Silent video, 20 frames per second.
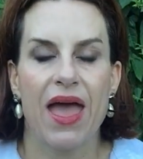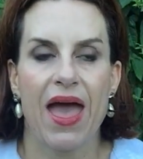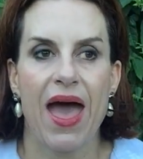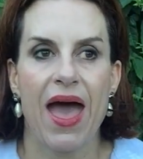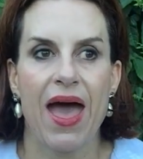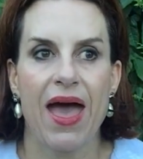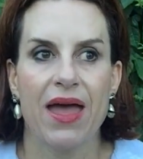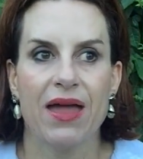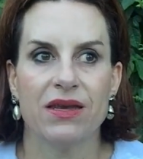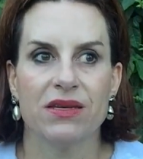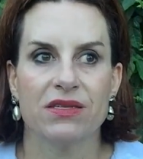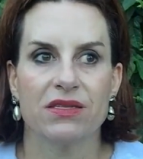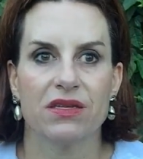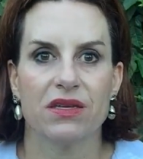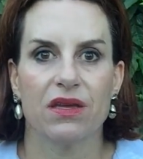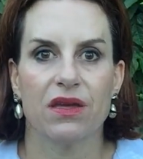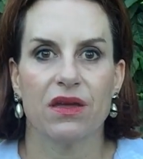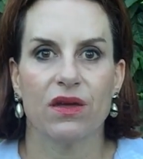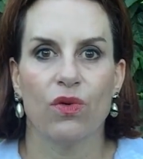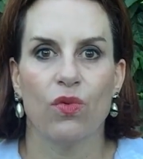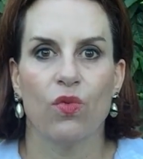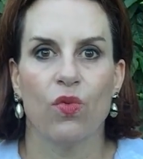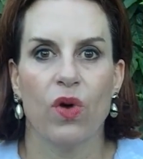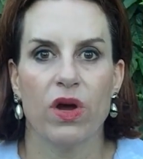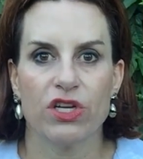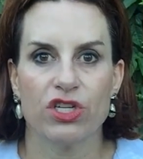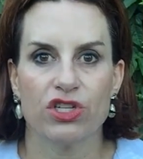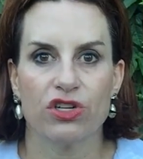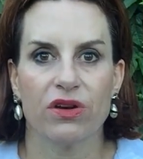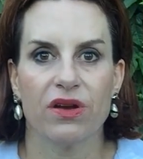And
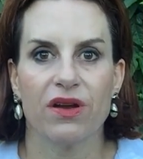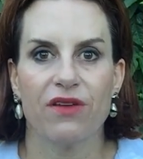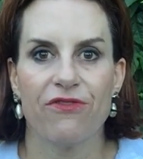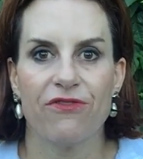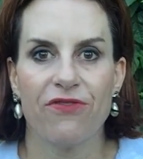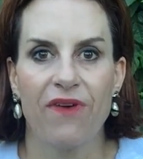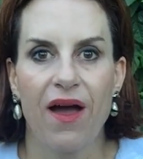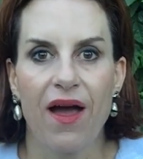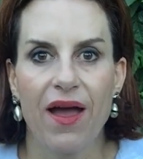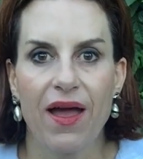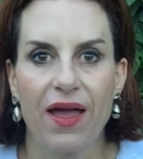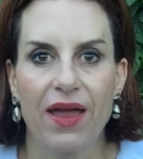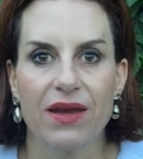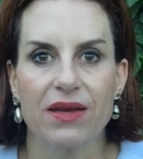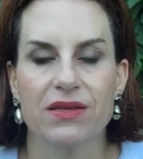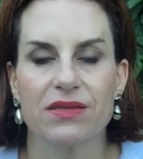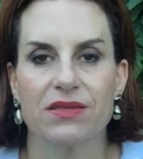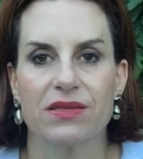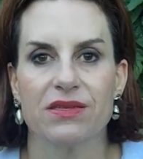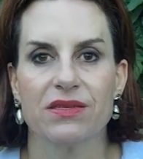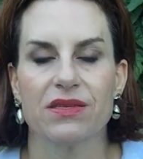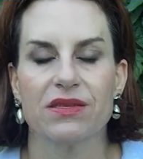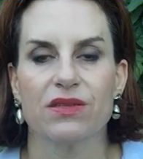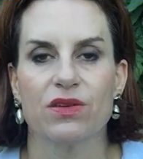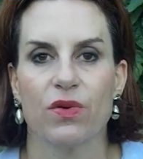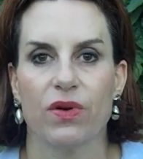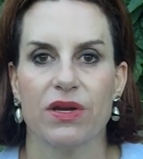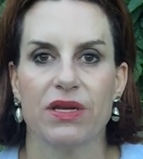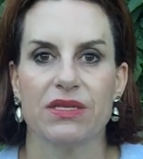what you're going to find is this is going